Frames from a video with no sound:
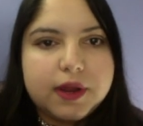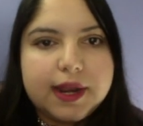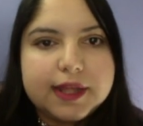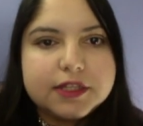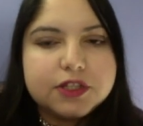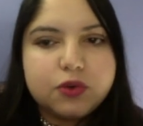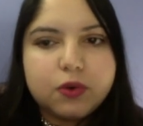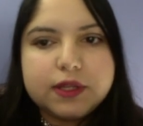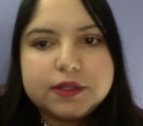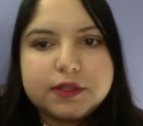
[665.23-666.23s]
I like to
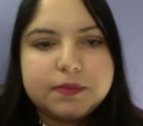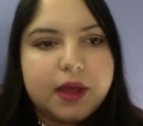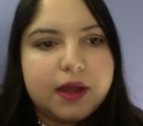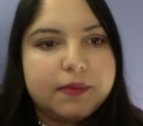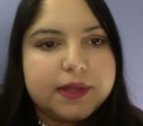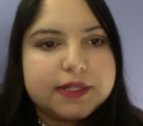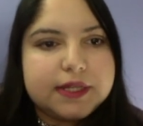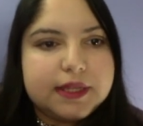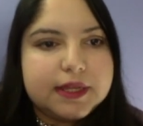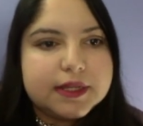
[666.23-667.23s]
scroll down to the bottom and
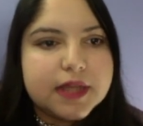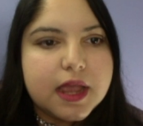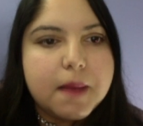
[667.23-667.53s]
see these.